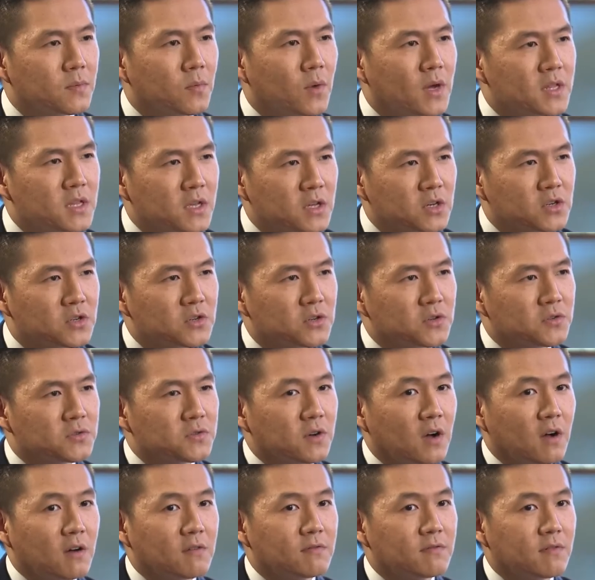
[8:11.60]
One issue
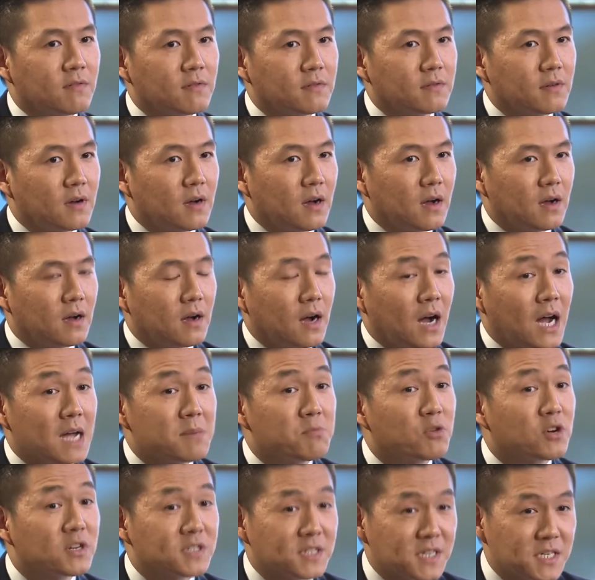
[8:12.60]
of
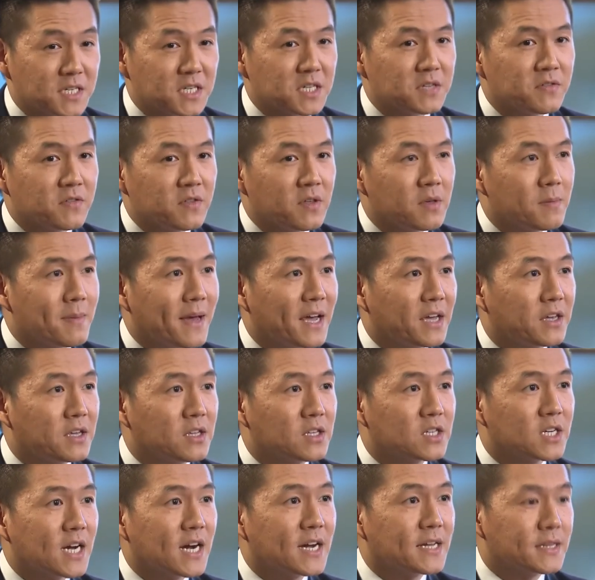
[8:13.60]
hypersensitivity back
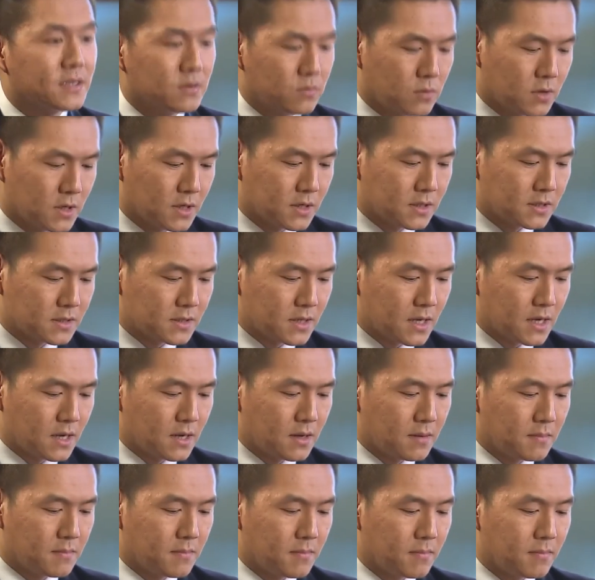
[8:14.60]
in China was
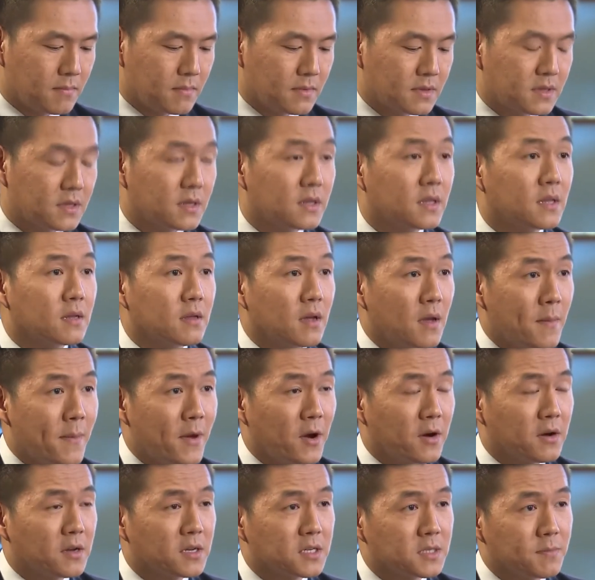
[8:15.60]

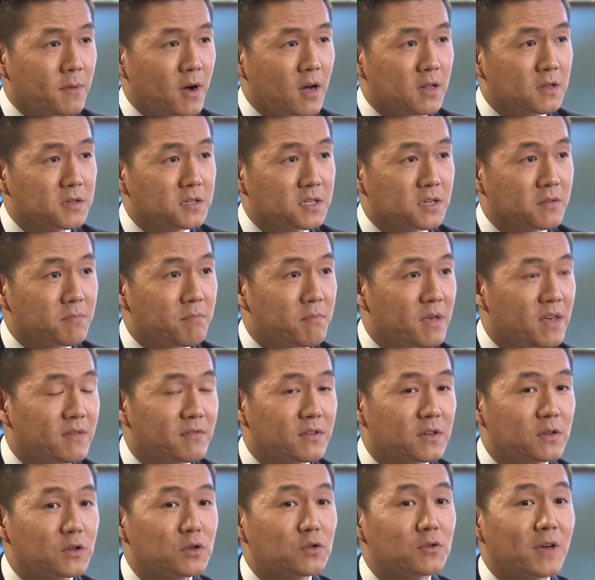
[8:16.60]
America's policy of
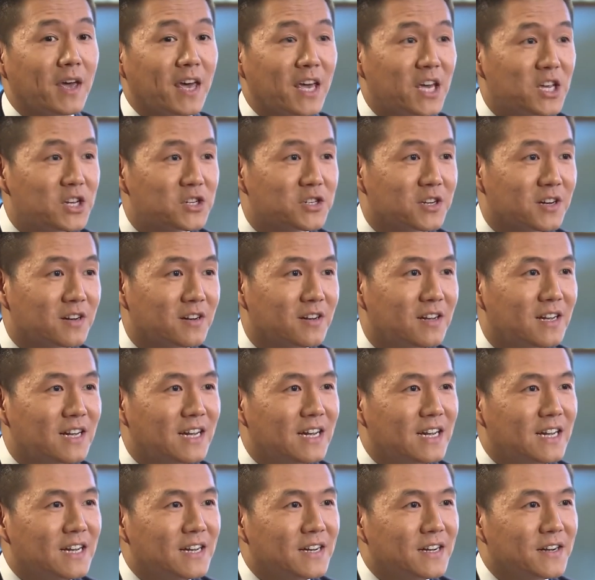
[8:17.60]
pivot to Asia.
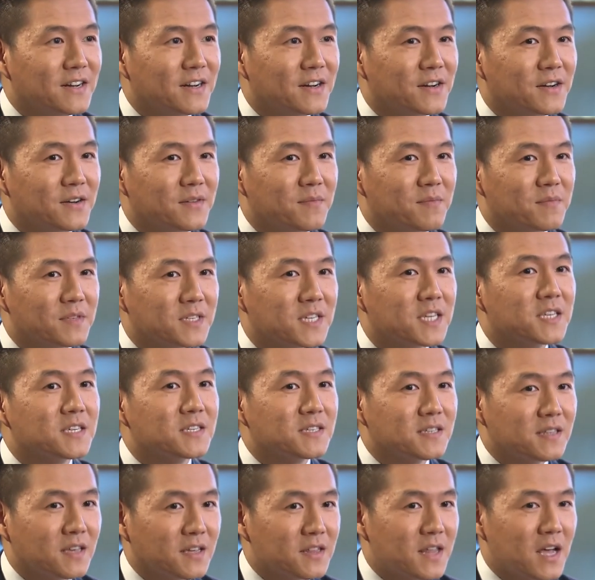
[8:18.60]

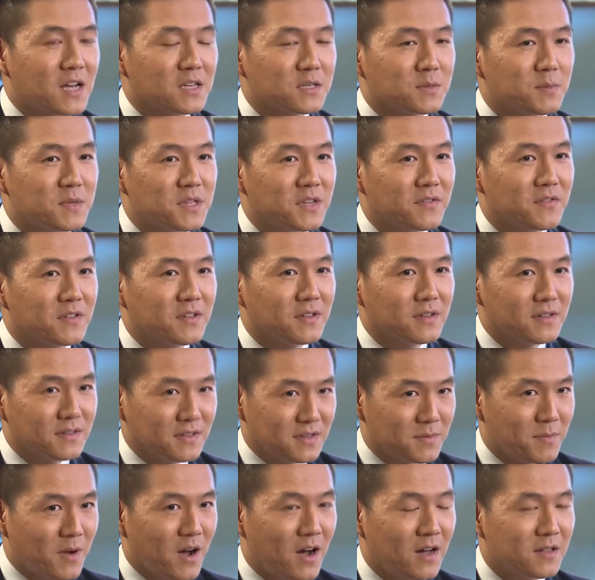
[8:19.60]
Since the announcement of
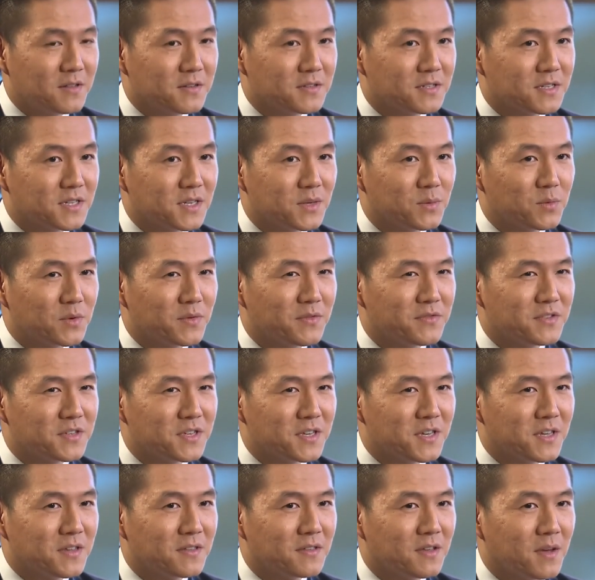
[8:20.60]
the policy, we've
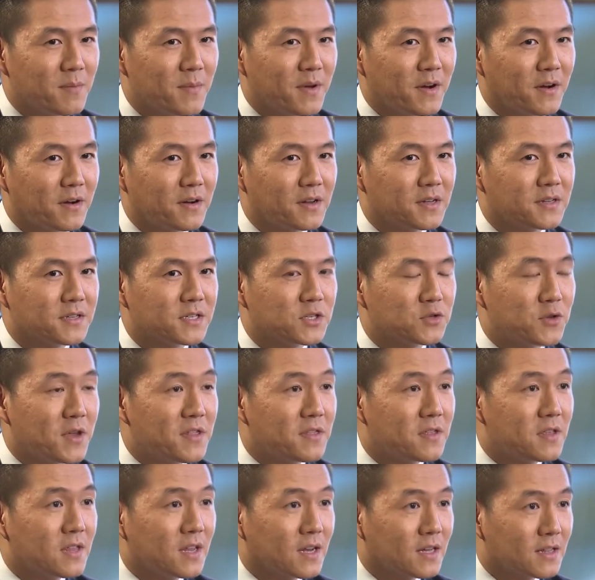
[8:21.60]
seen America
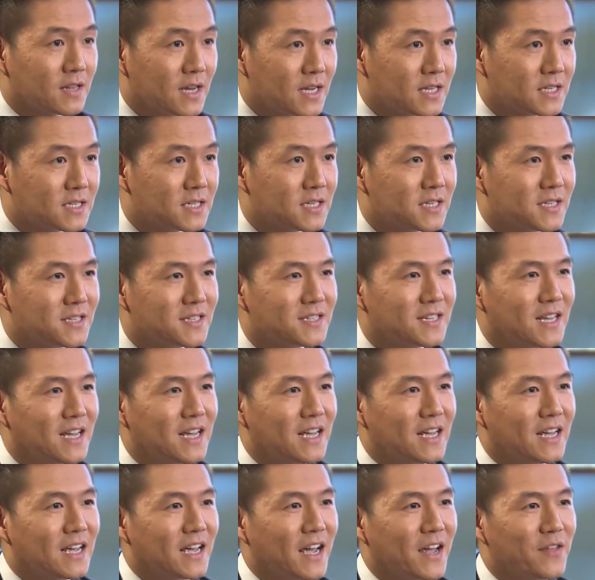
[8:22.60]
strengthening alliances
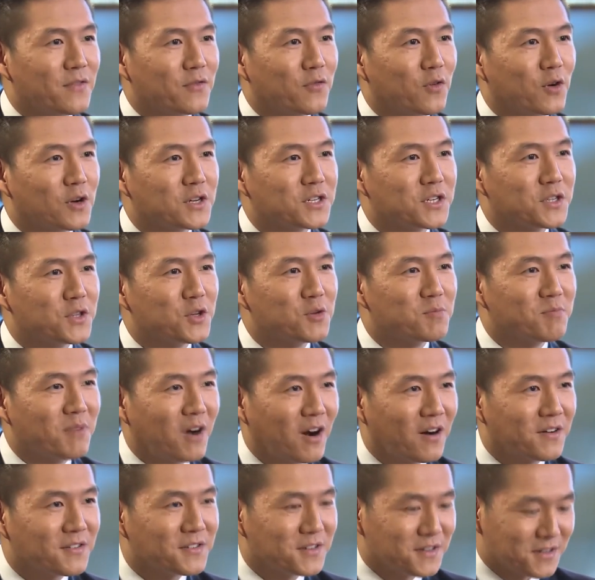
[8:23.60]
and forging new
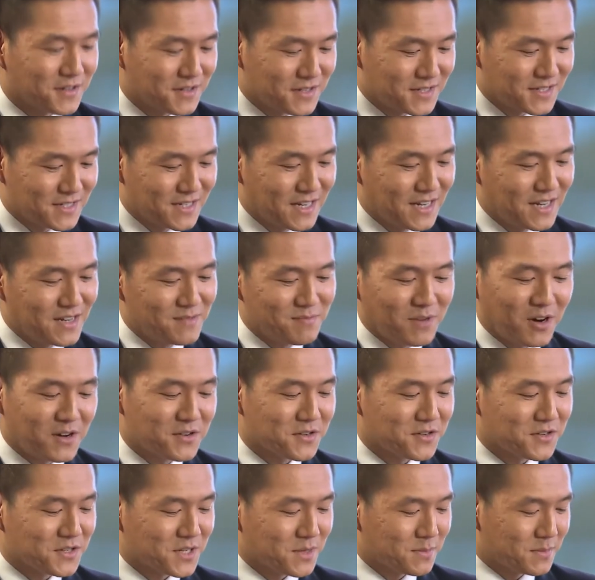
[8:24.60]

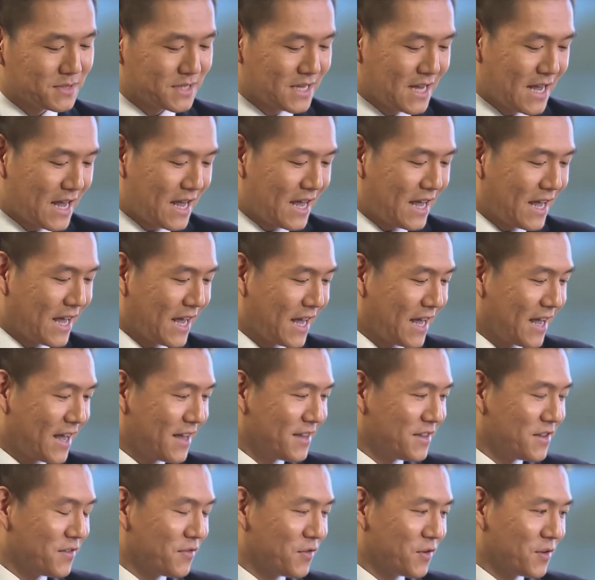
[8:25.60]
partnerships.
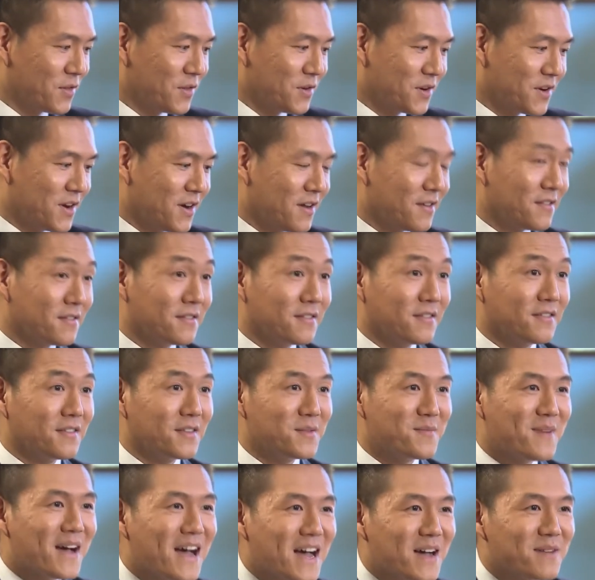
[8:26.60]
And if you look on
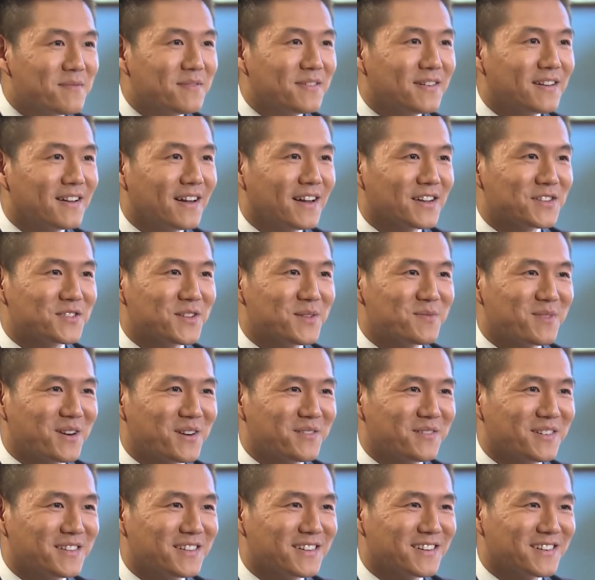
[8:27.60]
the map, actually I
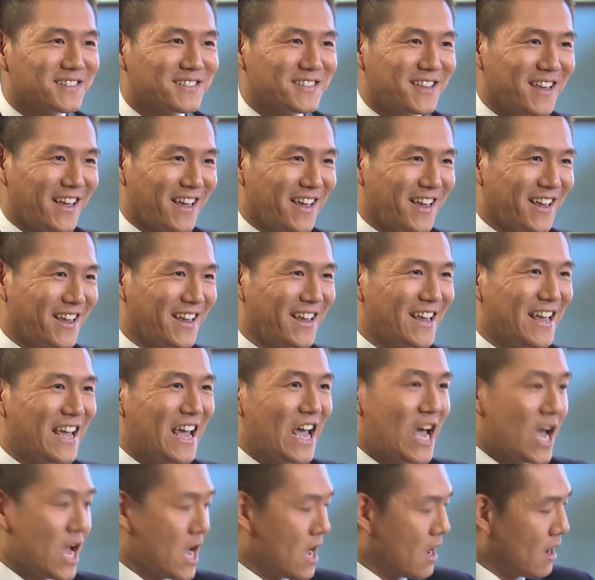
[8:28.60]
brought one here today,
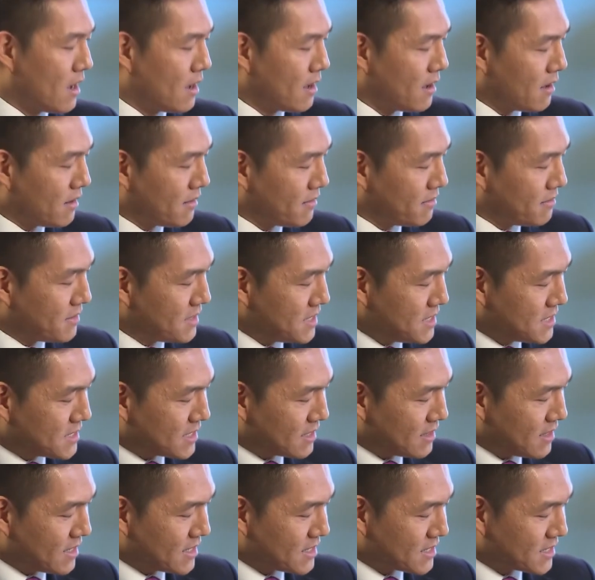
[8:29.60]
these
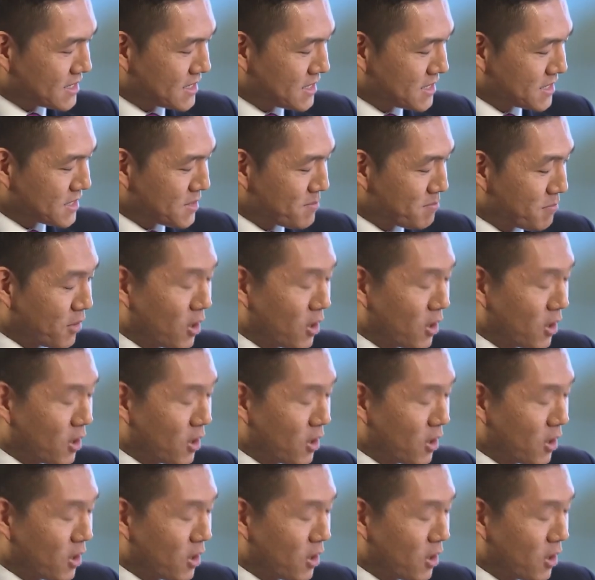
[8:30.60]
alliances and